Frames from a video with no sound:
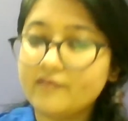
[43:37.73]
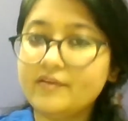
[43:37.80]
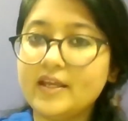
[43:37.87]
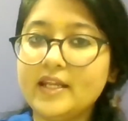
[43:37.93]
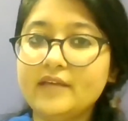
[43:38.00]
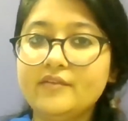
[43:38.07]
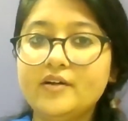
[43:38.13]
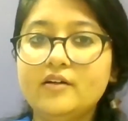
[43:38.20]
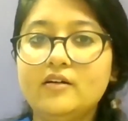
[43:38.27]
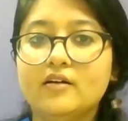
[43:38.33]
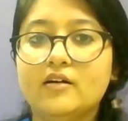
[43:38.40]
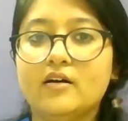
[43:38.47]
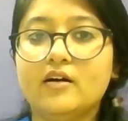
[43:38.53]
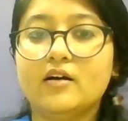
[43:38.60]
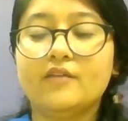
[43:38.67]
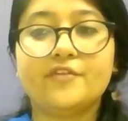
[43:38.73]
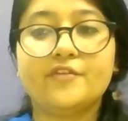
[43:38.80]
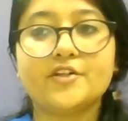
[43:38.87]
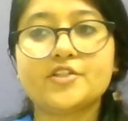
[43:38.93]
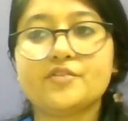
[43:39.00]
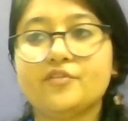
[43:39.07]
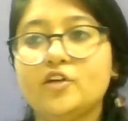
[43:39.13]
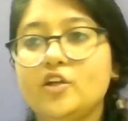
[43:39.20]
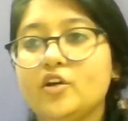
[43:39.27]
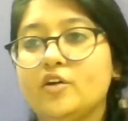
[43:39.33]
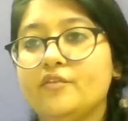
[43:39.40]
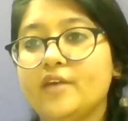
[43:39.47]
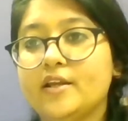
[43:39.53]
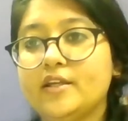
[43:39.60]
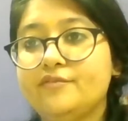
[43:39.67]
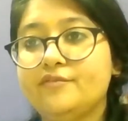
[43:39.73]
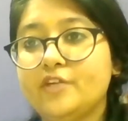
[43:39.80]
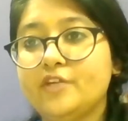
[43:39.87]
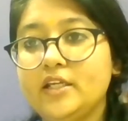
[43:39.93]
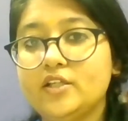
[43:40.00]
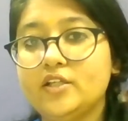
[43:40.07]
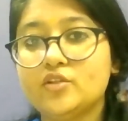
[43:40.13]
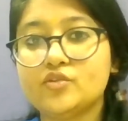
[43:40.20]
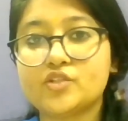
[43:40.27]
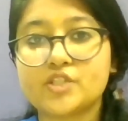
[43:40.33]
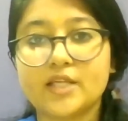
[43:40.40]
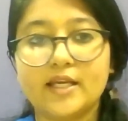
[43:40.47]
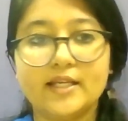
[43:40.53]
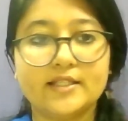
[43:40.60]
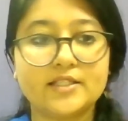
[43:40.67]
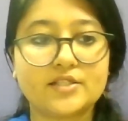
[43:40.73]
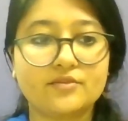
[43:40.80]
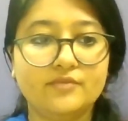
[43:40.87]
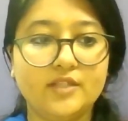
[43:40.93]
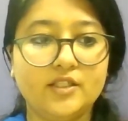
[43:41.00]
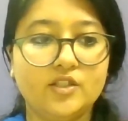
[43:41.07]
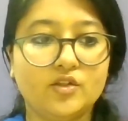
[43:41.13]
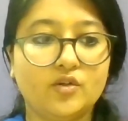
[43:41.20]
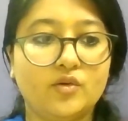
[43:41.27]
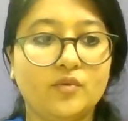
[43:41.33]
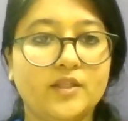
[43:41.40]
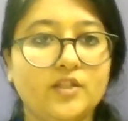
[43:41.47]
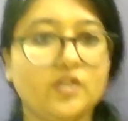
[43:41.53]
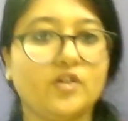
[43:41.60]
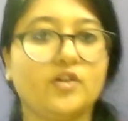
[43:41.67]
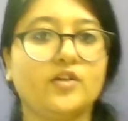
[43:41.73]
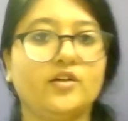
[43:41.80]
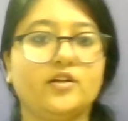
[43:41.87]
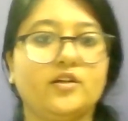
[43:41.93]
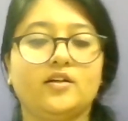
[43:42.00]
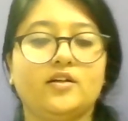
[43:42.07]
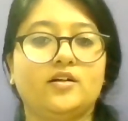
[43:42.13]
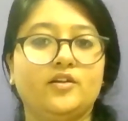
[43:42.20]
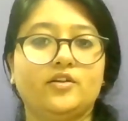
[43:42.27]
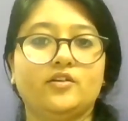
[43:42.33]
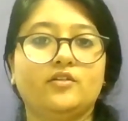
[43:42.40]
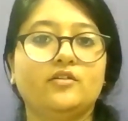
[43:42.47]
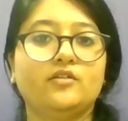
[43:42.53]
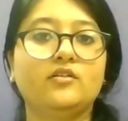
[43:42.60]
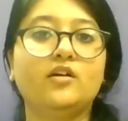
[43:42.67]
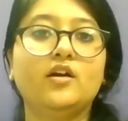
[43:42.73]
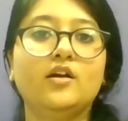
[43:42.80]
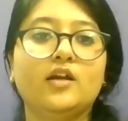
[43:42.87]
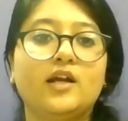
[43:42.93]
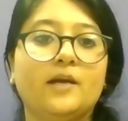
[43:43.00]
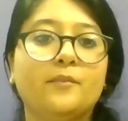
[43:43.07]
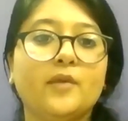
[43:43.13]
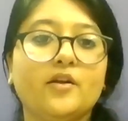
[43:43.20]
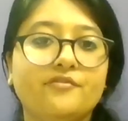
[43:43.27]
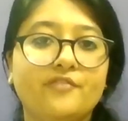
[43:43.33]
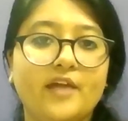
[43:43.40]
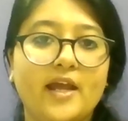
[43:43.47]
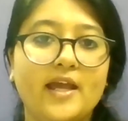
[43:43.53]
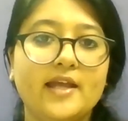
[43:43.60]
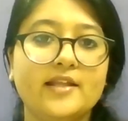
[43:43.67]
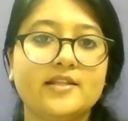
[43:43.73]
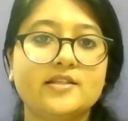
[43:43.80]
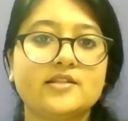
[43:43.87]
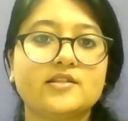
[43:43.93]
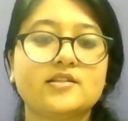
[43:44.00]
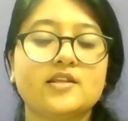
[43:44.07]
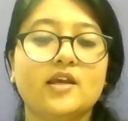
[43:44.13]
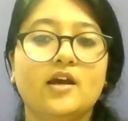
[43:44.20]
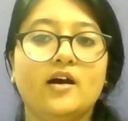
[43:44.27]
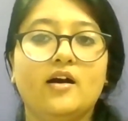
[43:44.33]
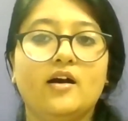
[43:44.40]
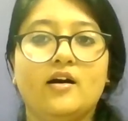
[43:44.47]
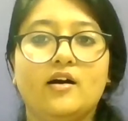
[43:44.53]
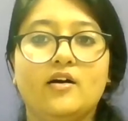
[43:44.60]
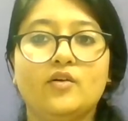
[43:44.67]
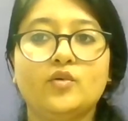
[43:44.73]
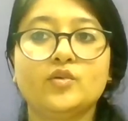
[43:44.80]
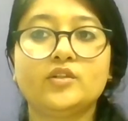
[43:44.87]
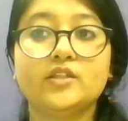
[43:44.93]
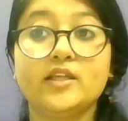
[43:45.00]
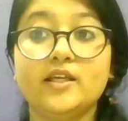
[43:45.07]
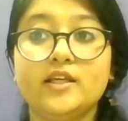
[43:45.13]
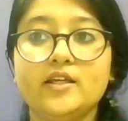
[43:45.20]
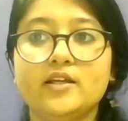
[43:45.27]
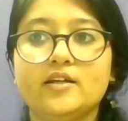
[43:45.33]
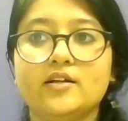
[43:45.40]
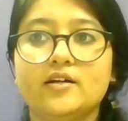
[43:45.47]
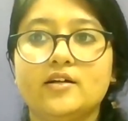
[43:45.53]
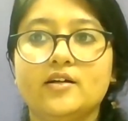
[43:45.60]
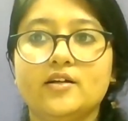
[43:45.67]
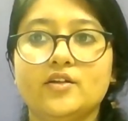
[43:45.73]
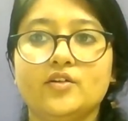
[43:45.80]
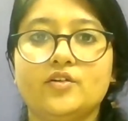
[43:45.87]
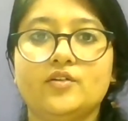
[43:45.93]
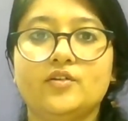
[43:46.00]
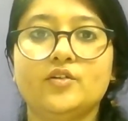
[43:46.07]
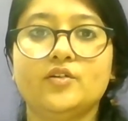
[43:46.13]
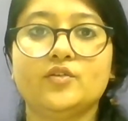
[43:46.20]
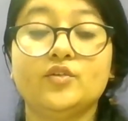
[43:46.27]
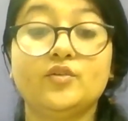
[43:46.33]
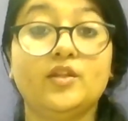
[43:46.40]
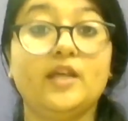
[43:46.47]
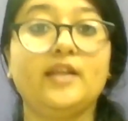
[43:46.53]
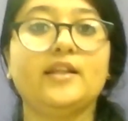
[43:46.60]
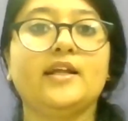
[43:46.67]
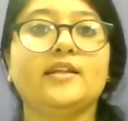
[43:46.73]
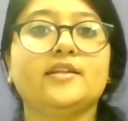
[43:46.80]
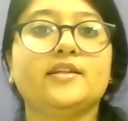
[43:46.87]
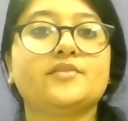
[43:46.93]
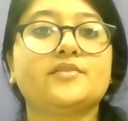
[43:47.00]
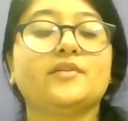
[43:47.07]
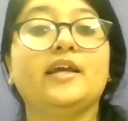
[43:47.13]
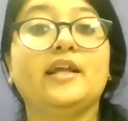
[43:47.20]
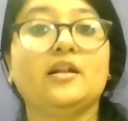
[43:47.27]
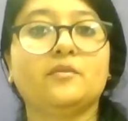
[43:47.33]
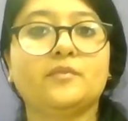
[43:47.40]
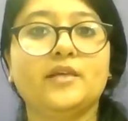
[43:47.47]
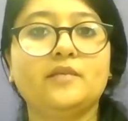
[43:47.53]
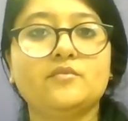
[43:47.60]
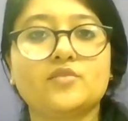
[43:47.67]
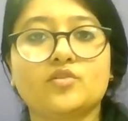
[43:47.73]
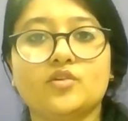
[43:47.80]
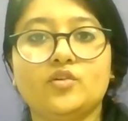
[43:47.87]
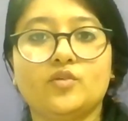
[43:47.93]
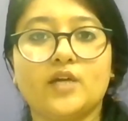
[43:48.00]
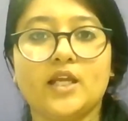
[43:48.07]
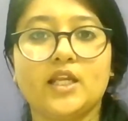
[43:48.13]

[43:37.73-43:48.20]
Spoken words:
Whenever, first of all, you are very free to share this video with your, couple of friends who think, you think that this will help them. So